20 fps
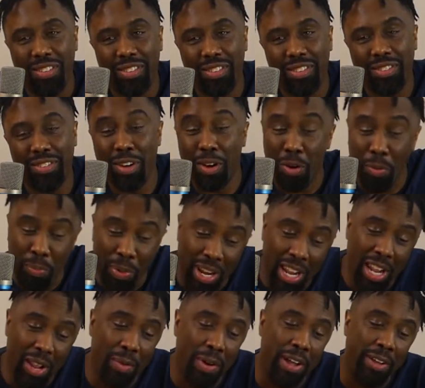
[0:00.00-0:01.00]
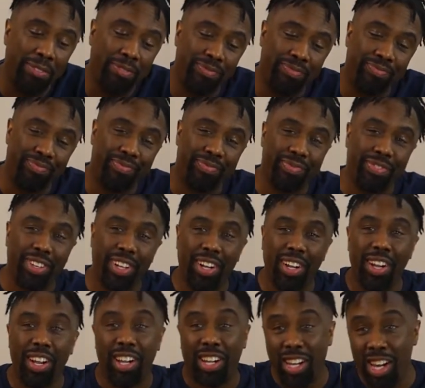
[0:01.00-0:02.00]
So, but anyway,
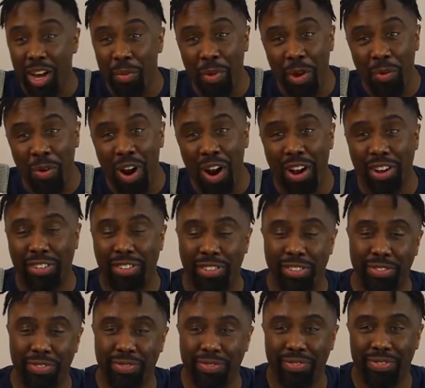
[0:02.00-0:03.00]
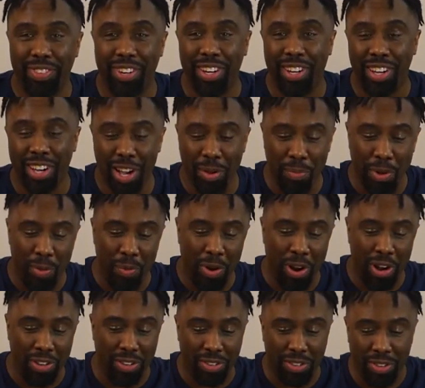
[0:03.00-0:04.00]
it could be worse. It could be
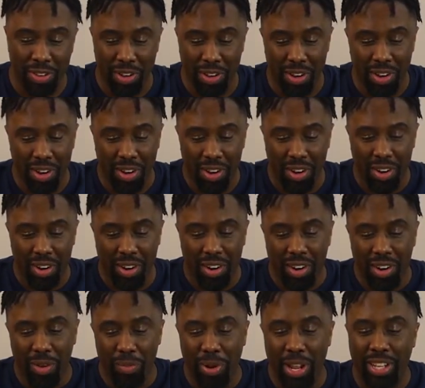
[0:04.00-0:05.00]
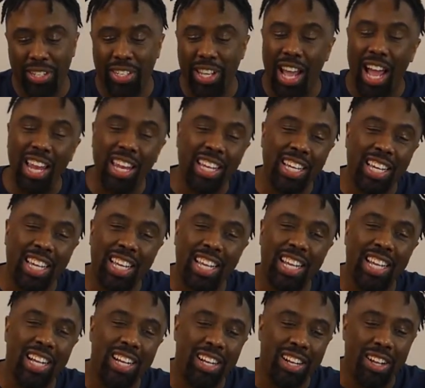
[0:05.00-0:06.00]
worse. But like I said, I look at
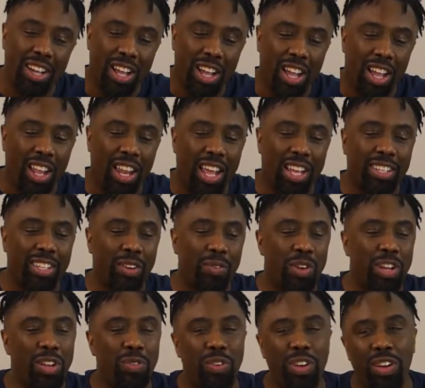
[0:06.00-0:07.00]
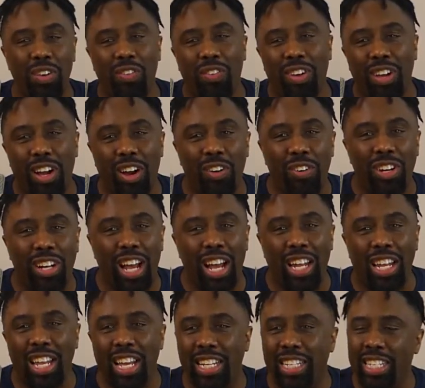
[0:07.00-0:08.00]
here, like I said, we on our
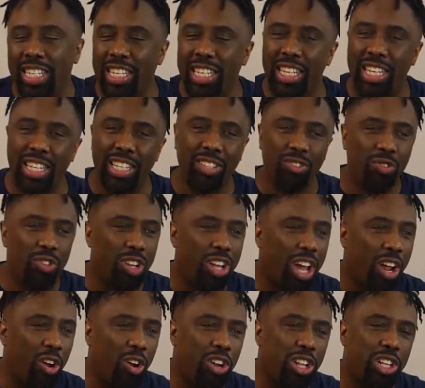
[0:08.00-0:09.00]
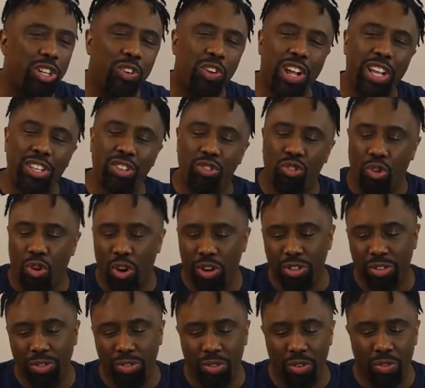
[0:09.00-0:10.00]
election years, we got all these crazy
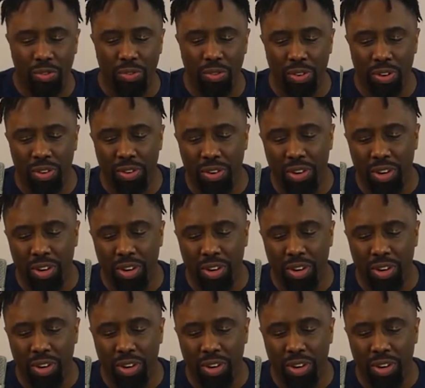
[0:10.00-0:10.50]
talks and so forth.